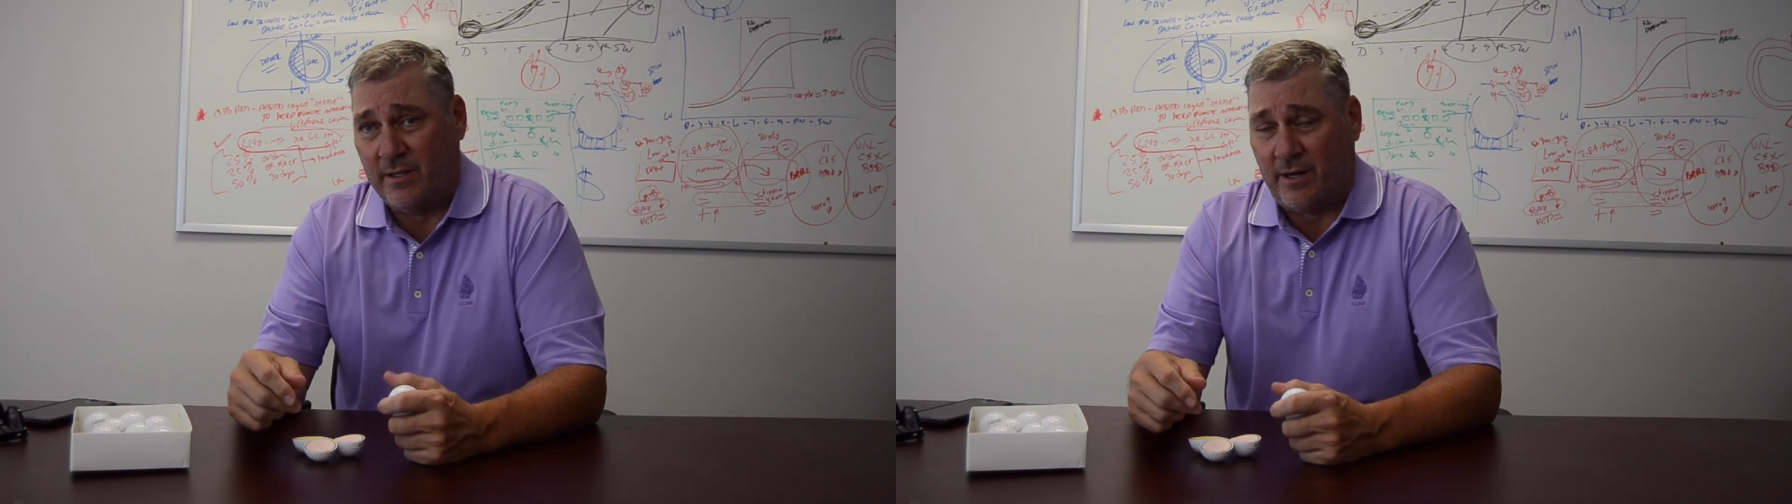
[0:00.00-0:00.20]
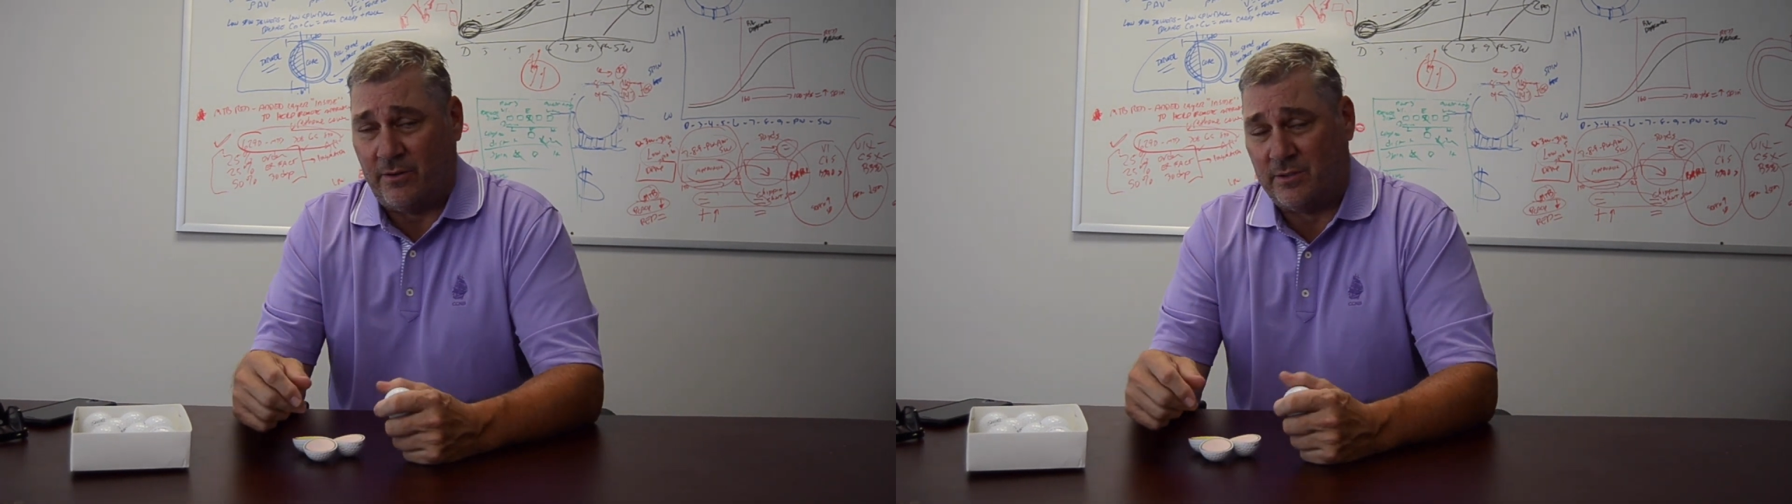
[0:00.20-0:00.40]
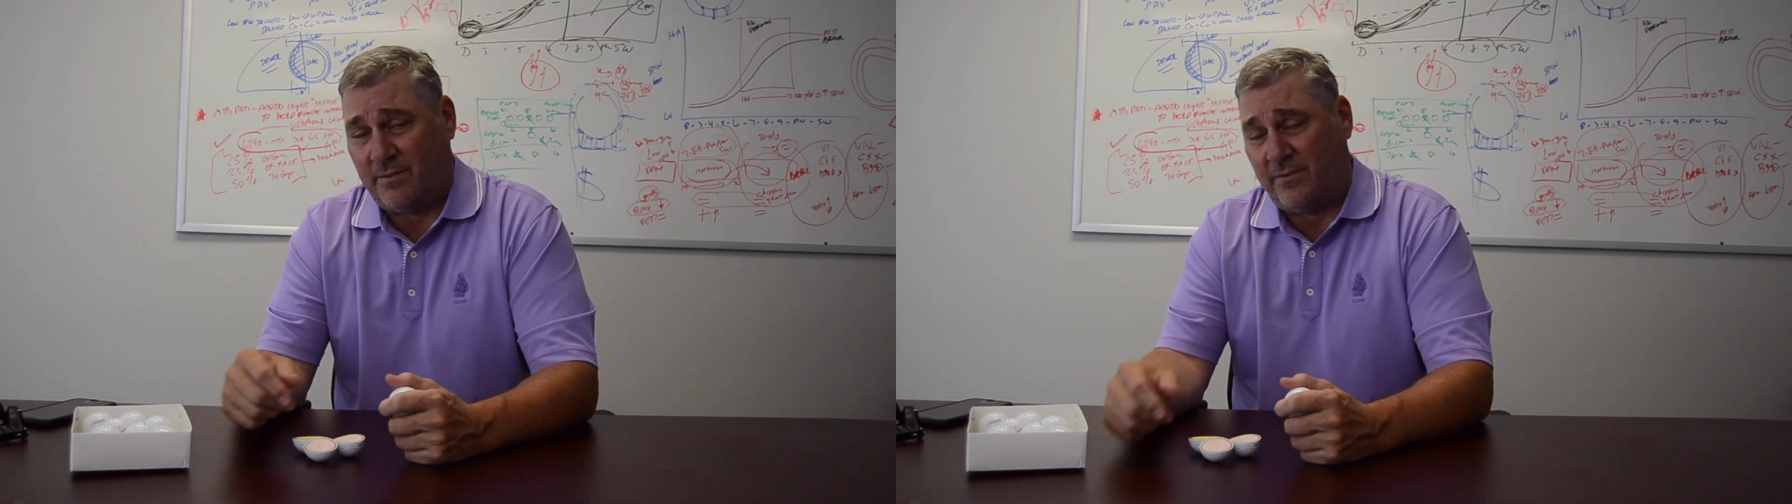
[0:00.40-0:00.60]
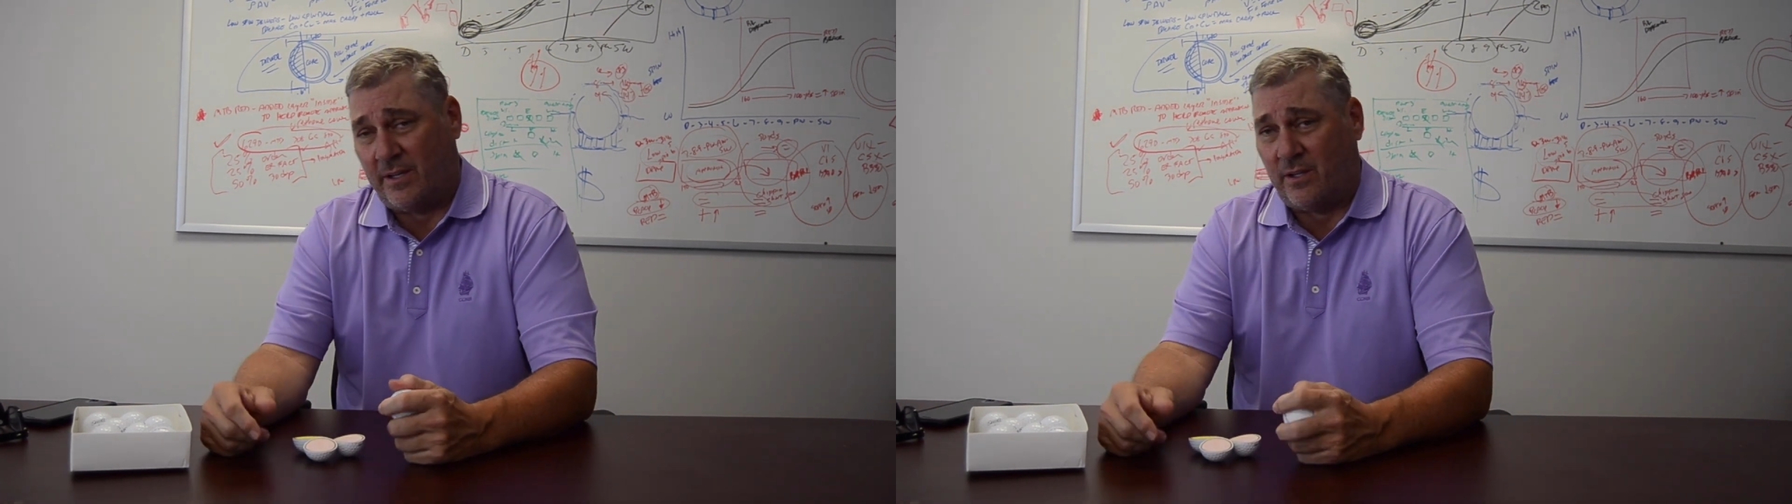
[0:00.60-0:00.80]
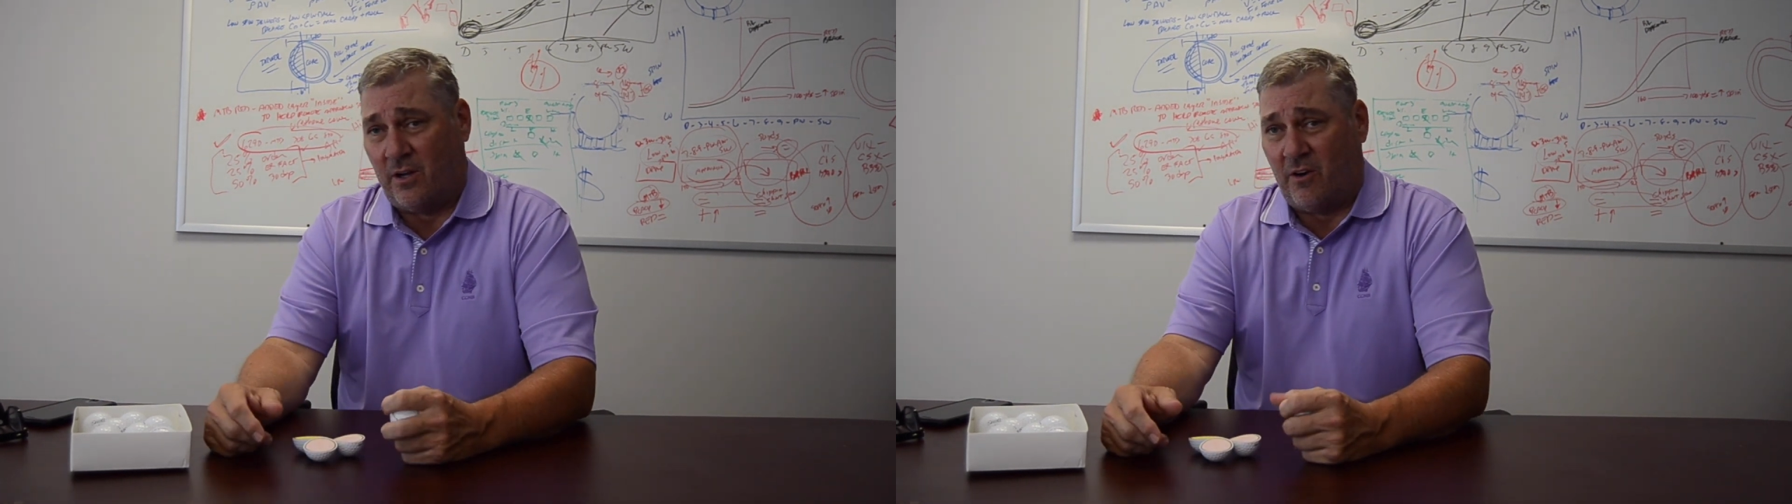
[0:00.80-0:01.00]
how does it
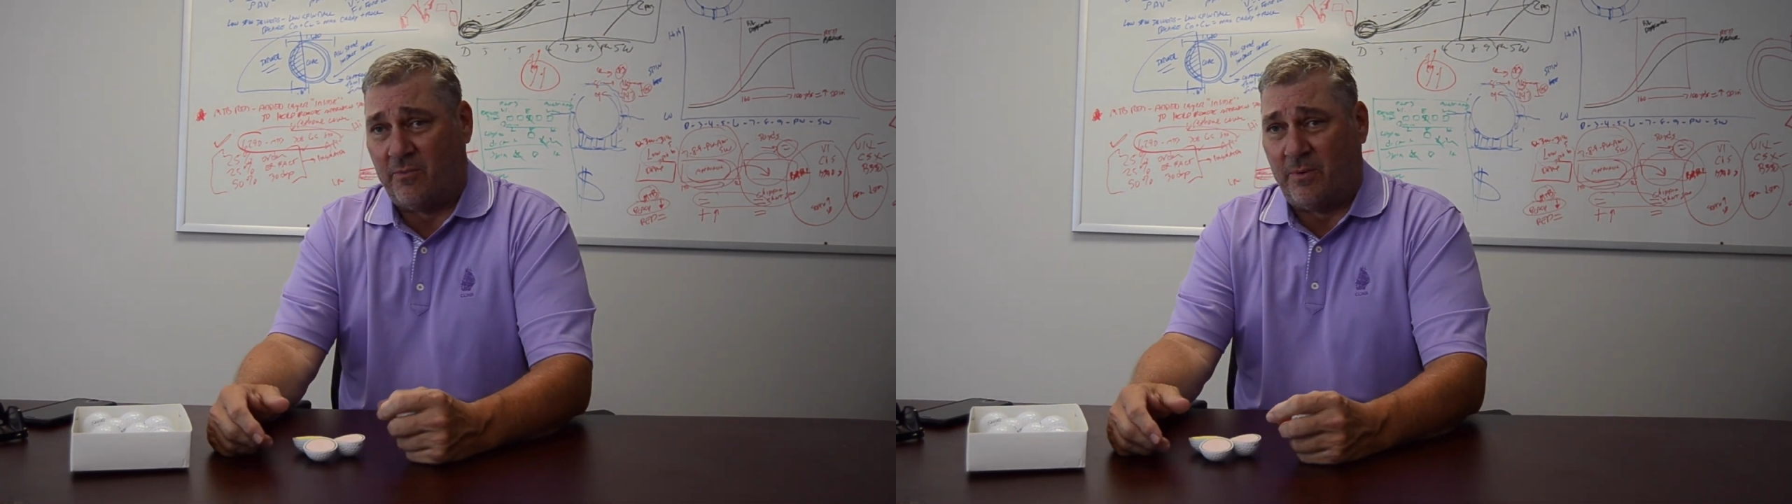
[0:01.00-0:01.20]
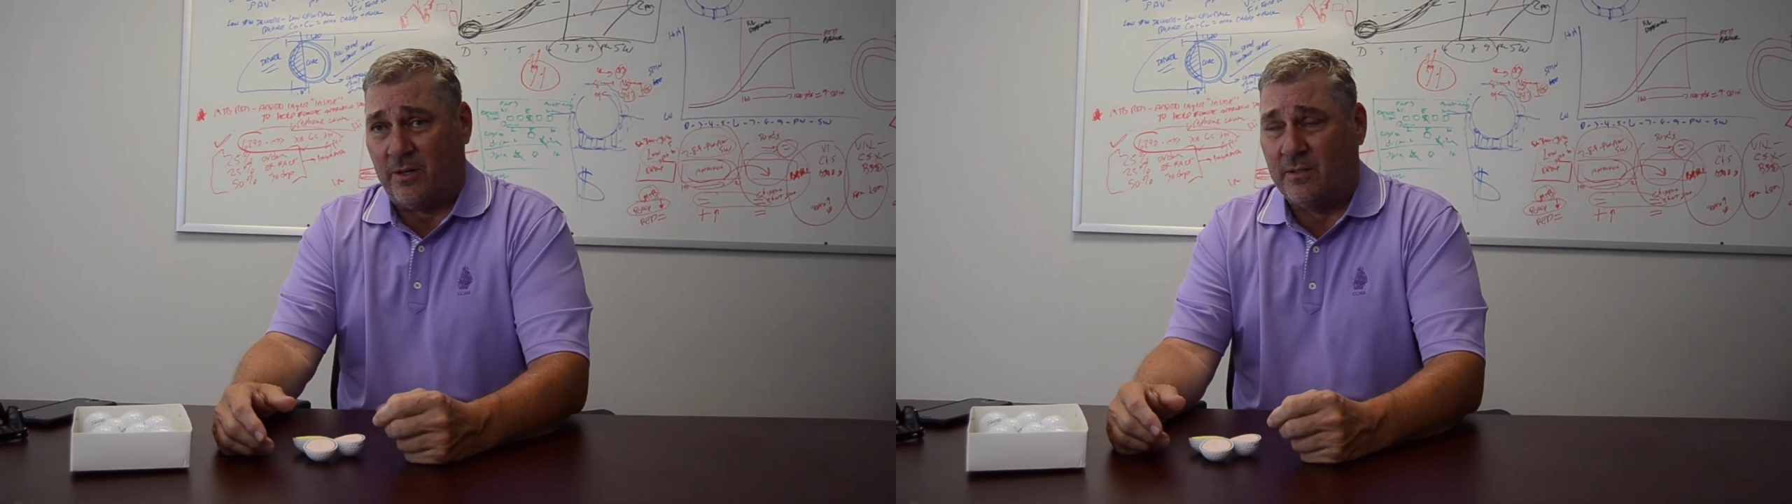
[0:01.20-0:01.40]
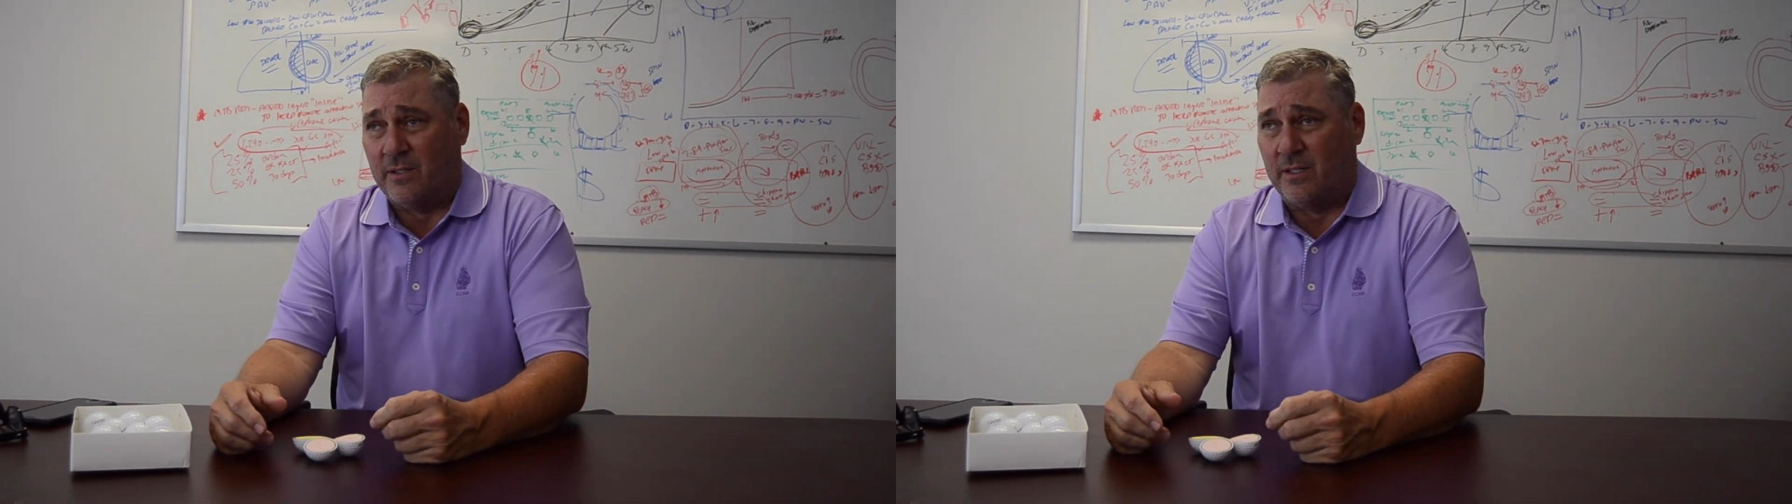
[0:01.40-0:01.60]
affect the golf ball?